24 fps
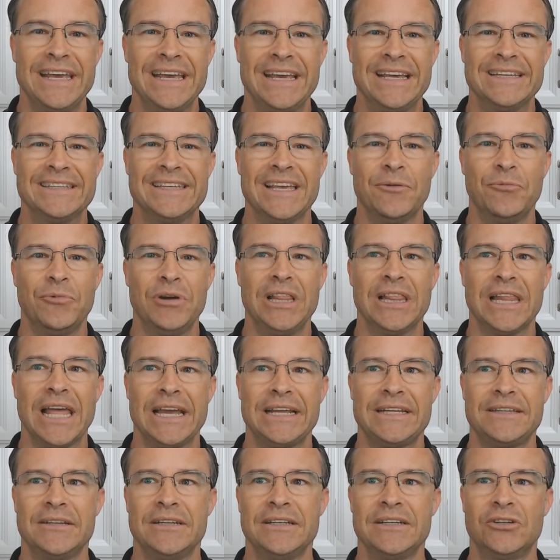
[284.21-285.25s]
is that we
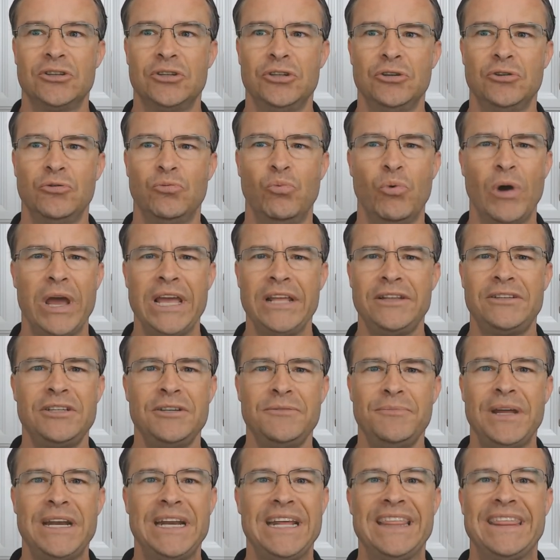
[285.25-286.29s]
like to include way too
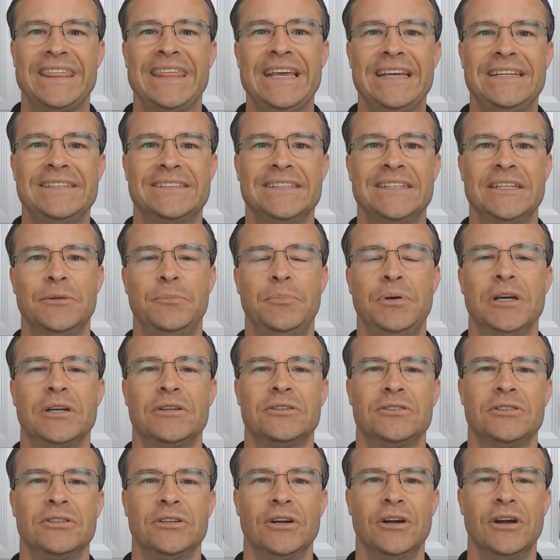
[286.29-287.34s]
many things in the
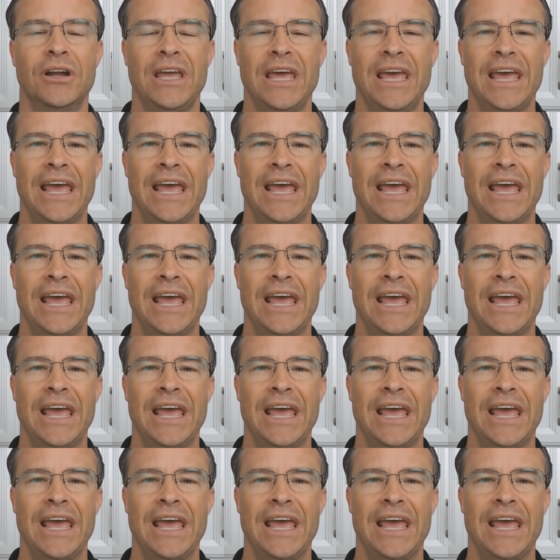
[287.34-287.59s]
picture.